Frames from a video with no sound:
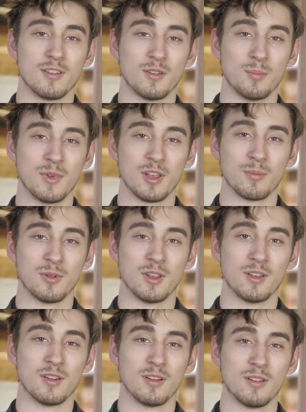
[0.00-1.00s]
to make
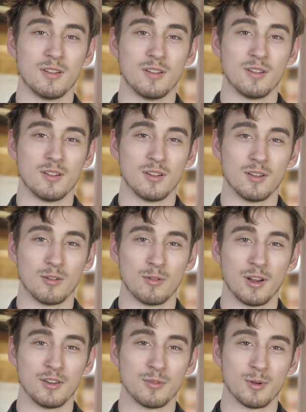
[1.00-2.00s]
me
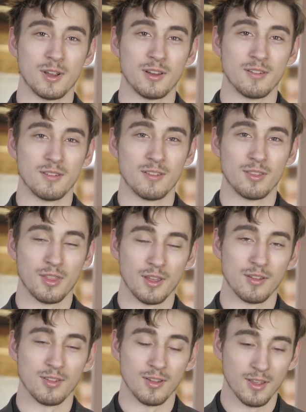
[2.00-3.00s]
graduate.
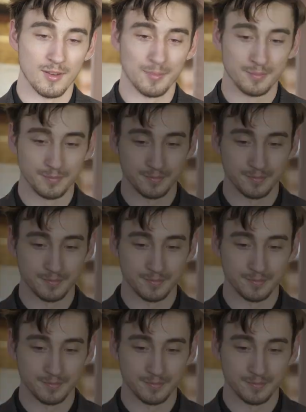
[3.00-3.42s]
Thanks again.